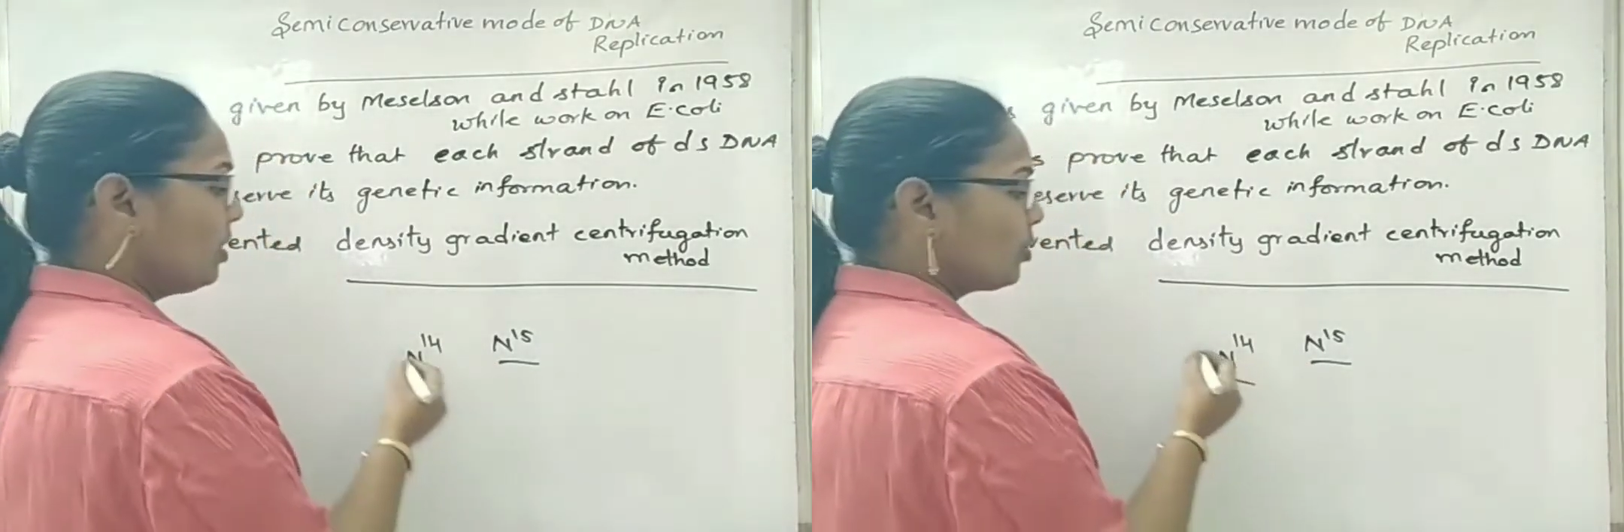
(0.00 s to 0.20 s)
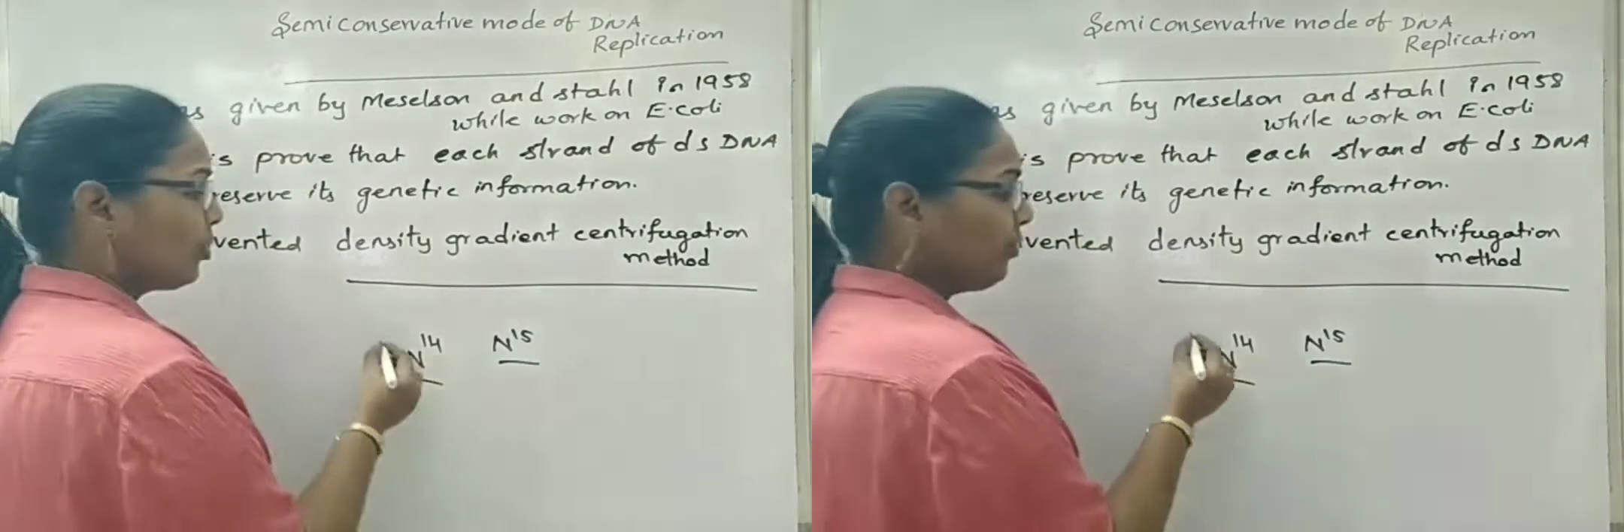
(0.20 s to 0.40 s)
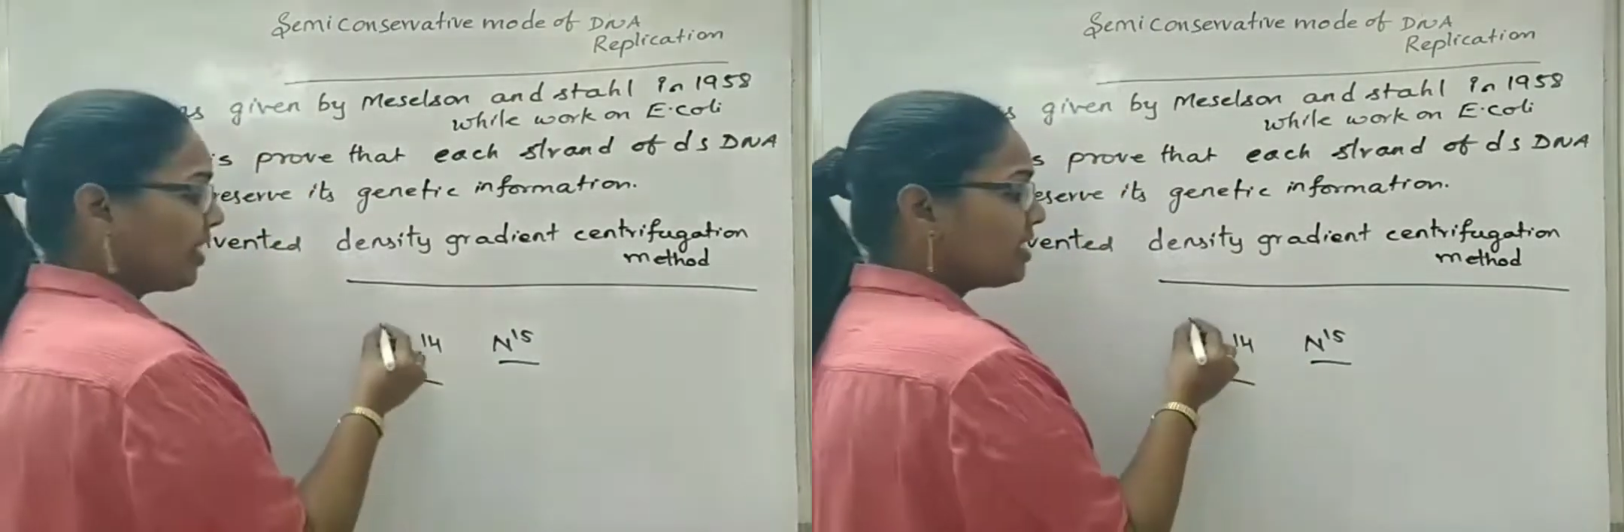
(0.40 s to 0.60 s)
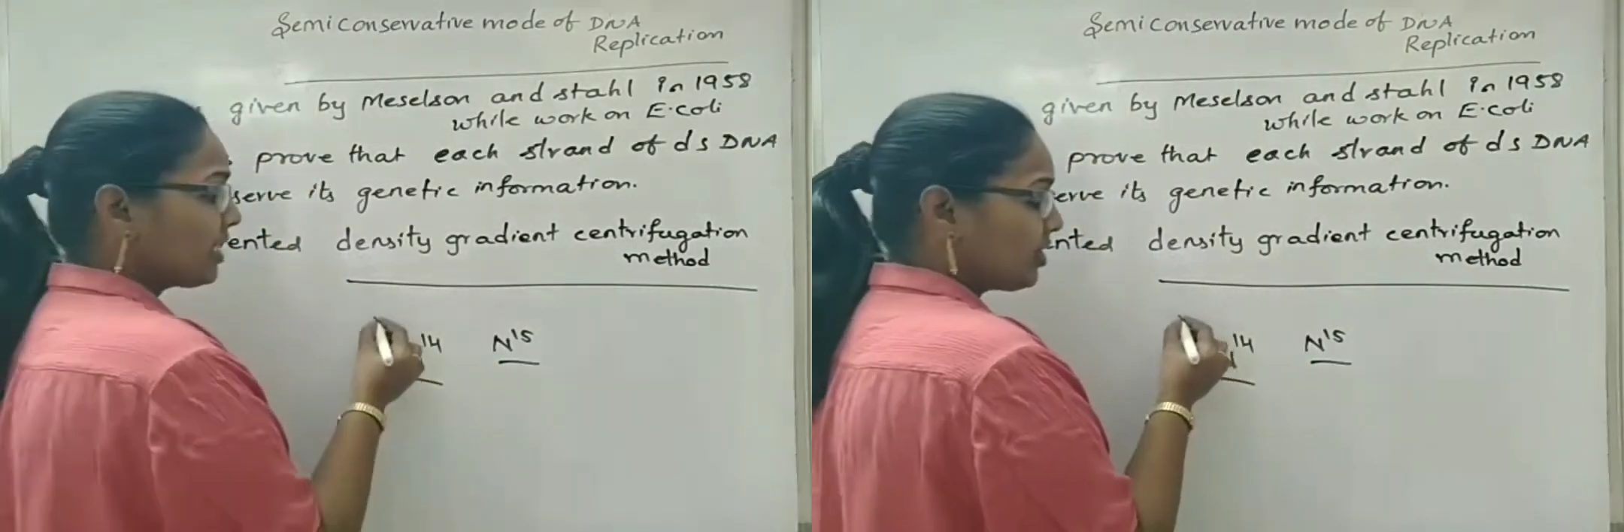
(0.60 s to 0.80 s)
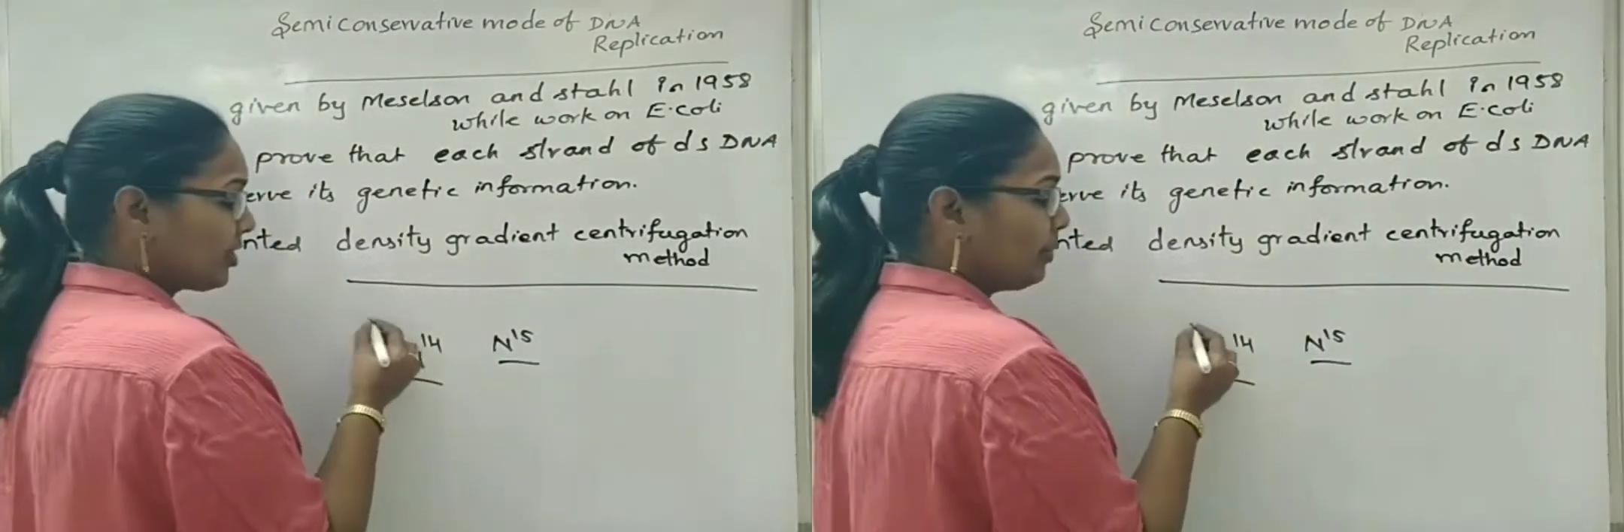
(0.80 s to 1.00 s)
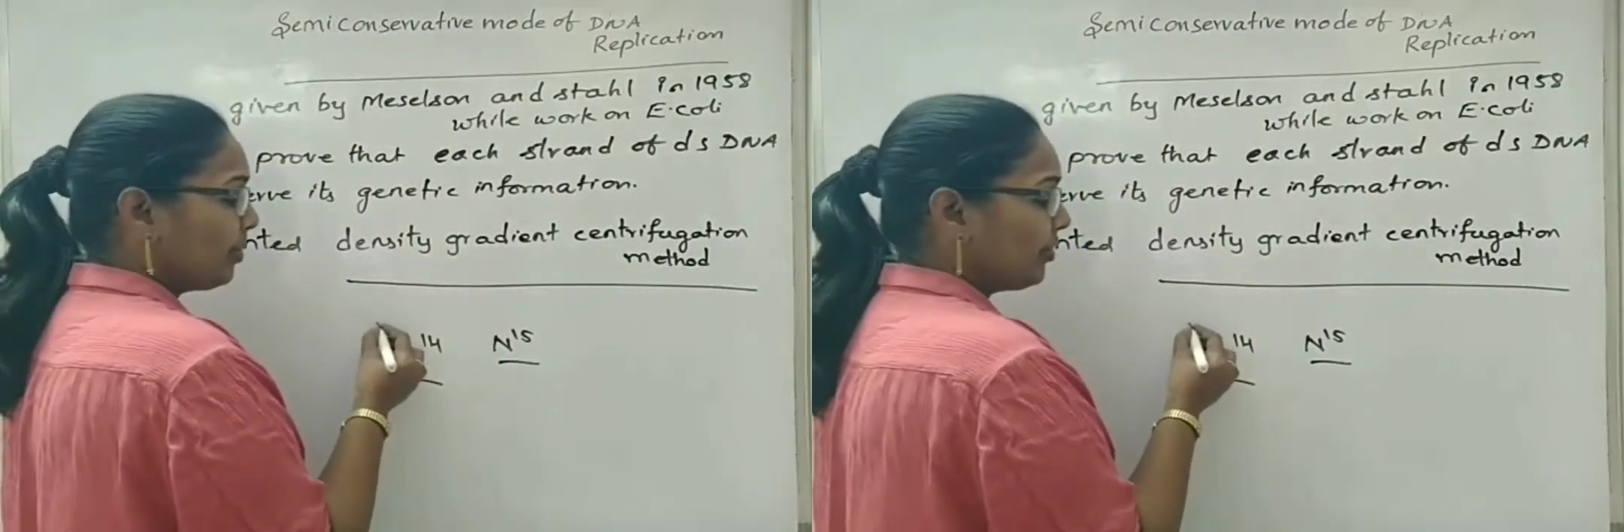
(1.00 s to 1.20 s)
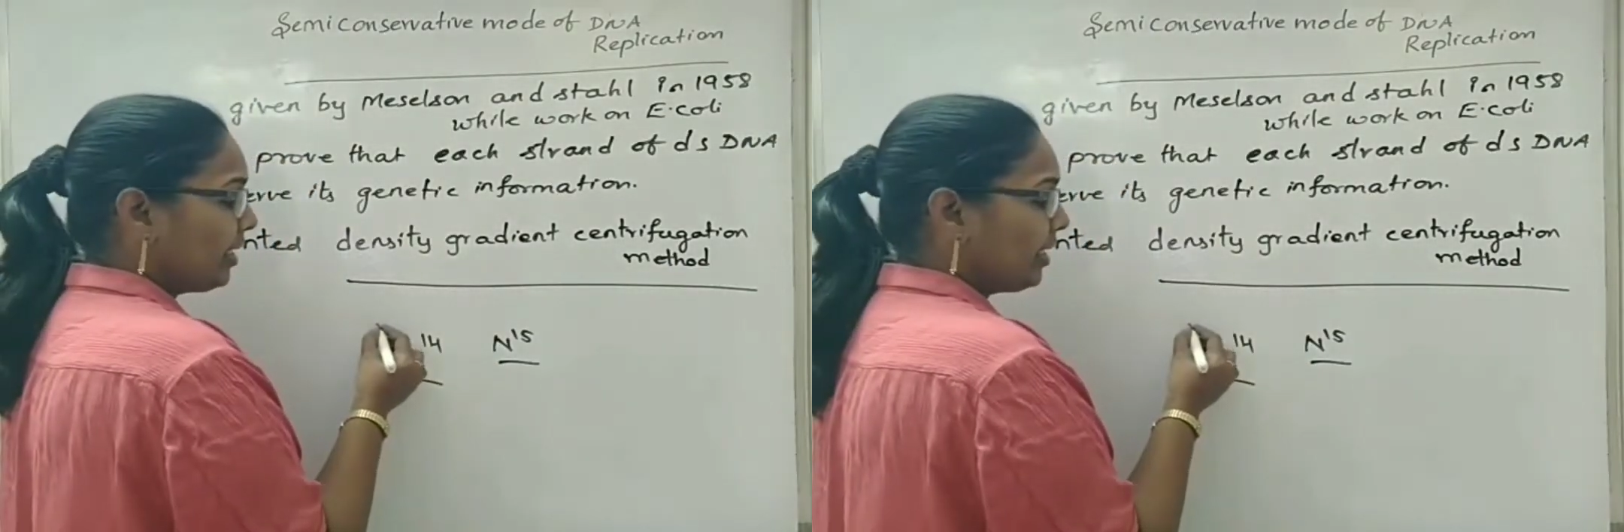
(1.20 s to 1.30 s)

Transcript: So when such type of